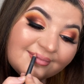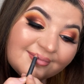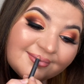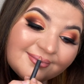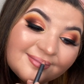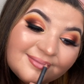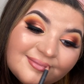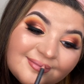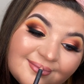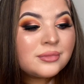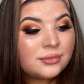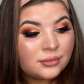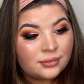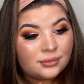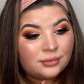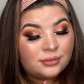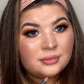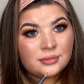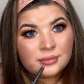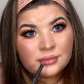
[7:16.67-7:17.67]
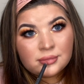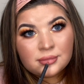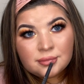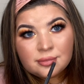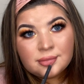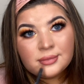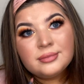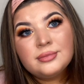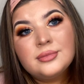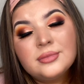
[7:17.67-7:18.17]
and
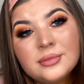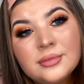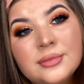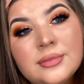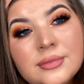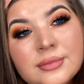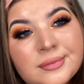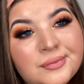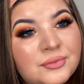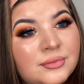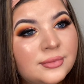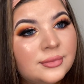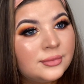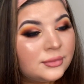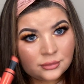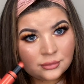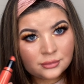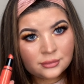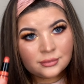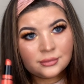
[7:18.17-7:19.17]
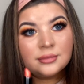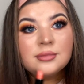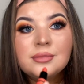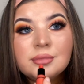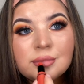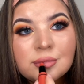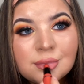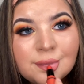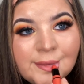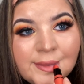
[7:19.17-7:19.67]
just gonna color it in a wee
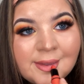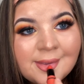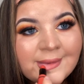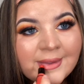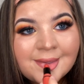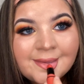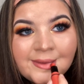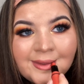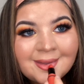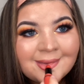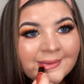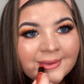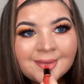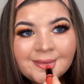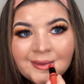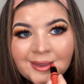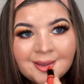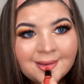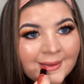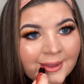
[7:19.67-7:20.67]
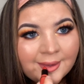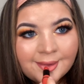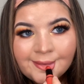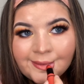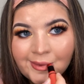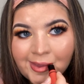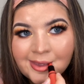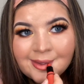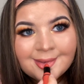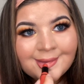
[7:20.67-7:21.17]
bit. And then for lipstick, this
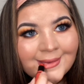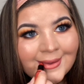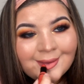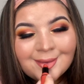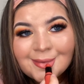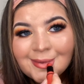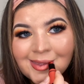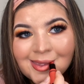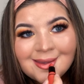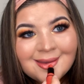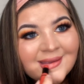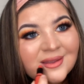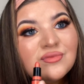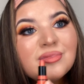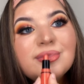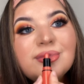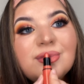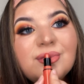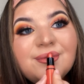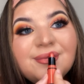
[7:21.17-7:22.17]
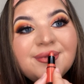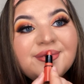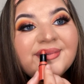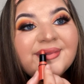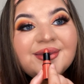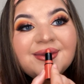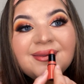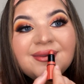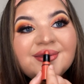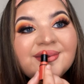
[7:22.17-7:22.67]
is, I think this is a limited
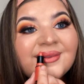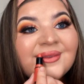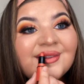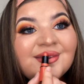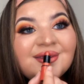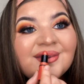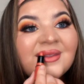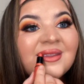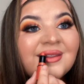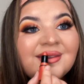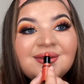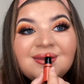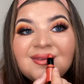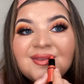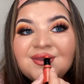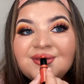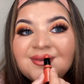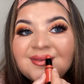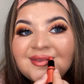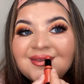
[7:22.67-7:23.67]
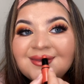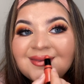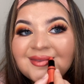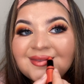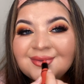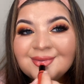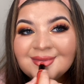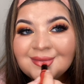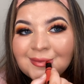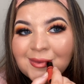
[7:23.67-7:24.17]
edition set. This
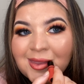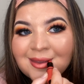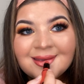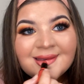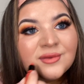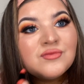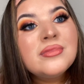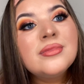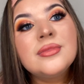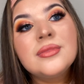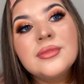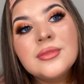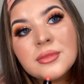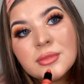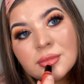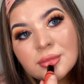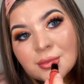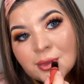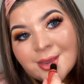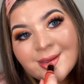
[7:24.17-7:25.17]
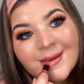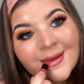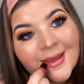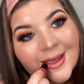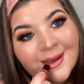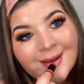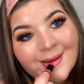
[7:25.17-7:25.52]
is MAC lipstick in